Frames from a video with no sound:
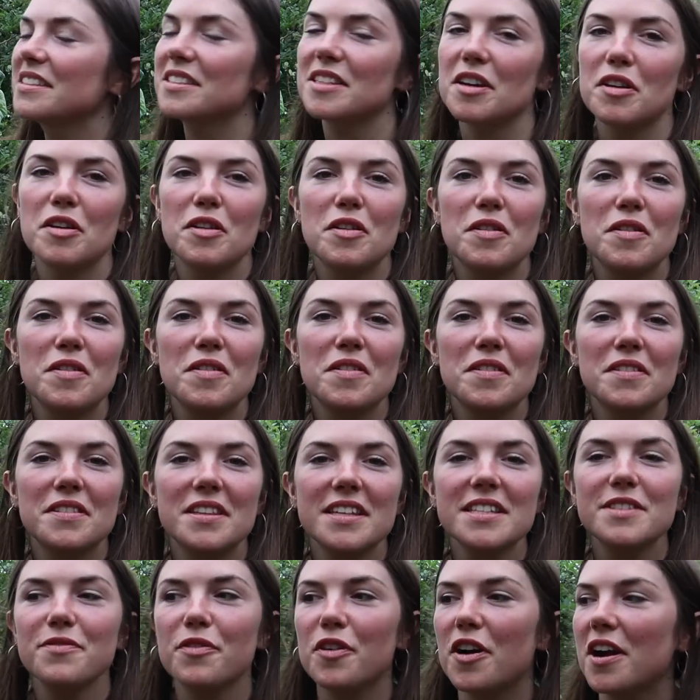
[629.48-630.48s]
So
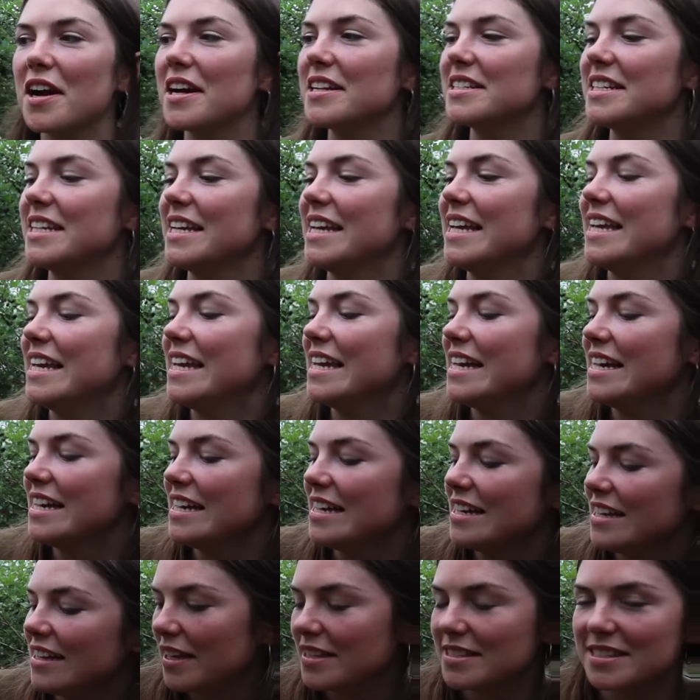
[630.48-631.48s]
this variety
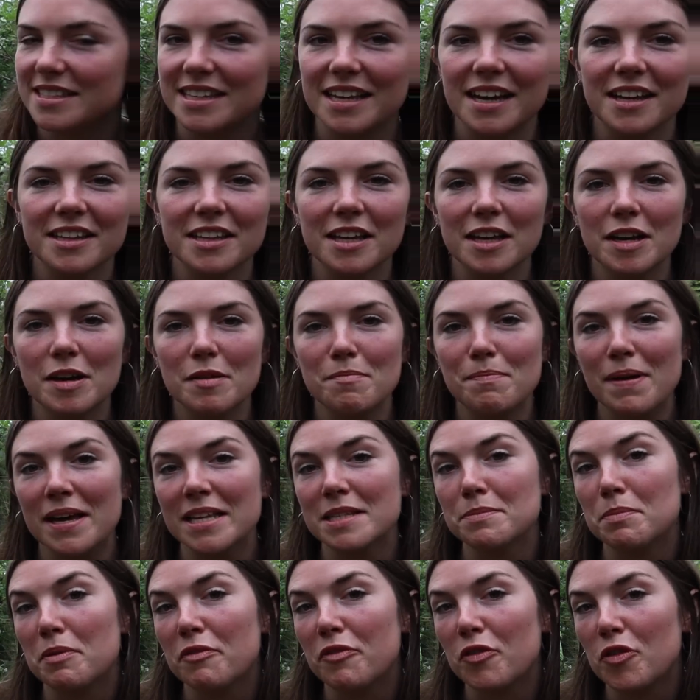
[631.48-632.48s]
here is the other
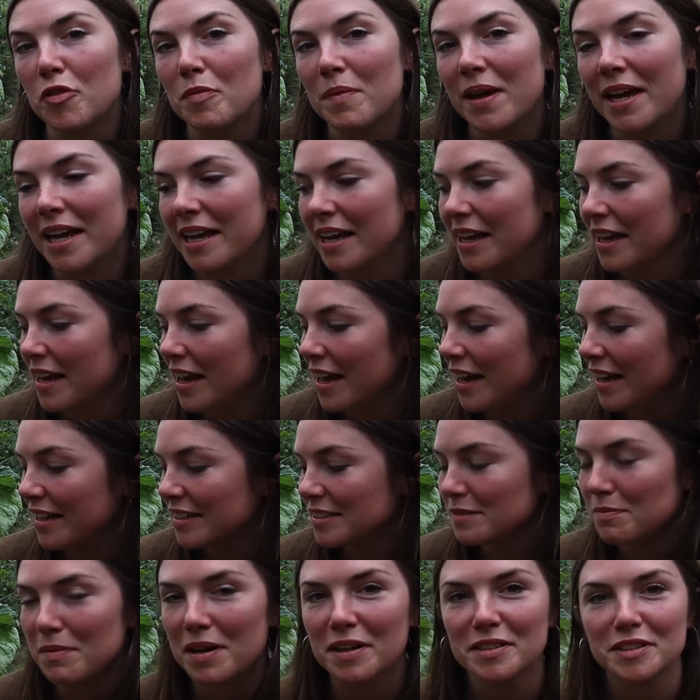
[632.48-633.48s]
best performing
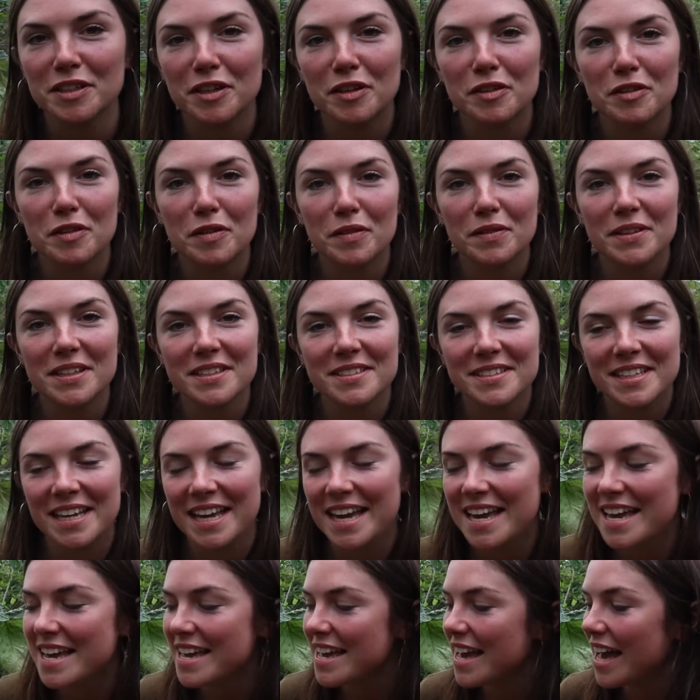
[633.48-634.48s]
tomato this
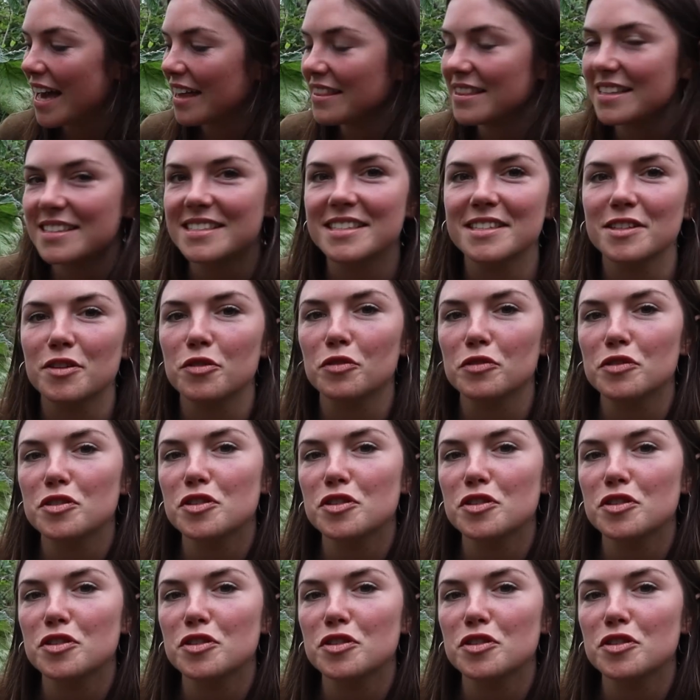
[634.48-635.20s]
year, and this is called